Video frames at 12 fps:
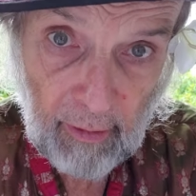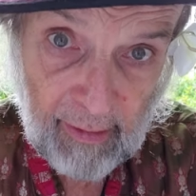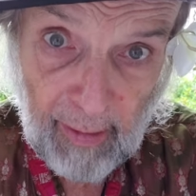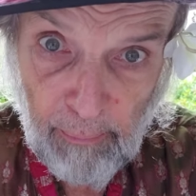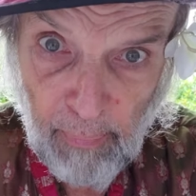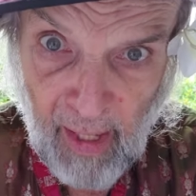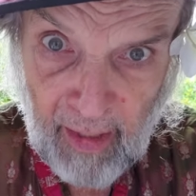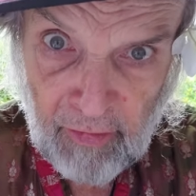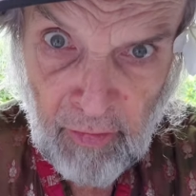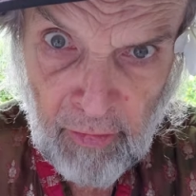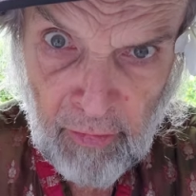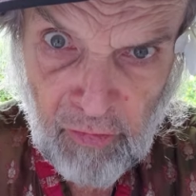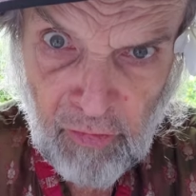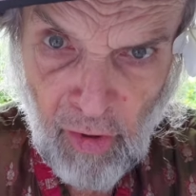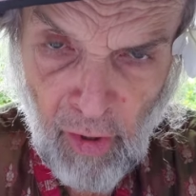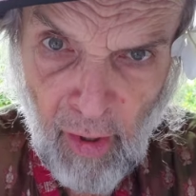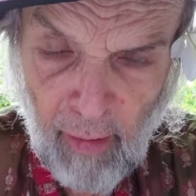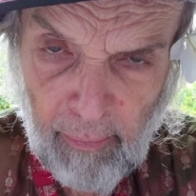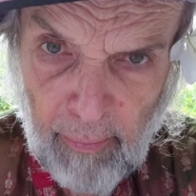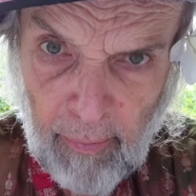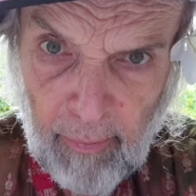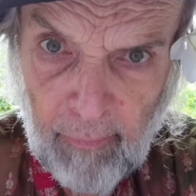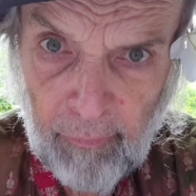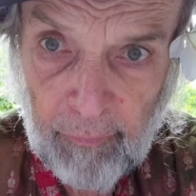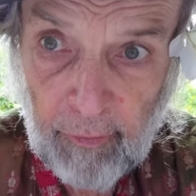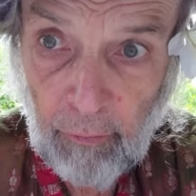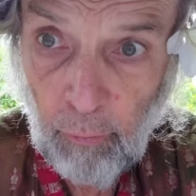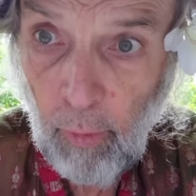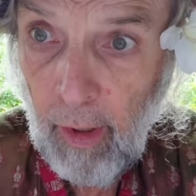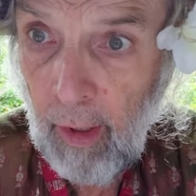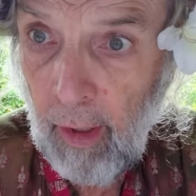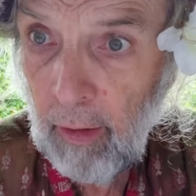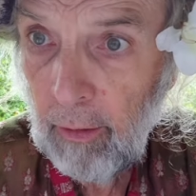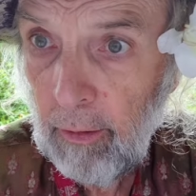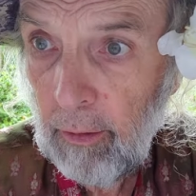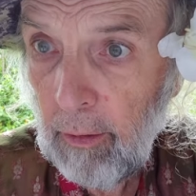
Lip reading: Get back to the ship. Well,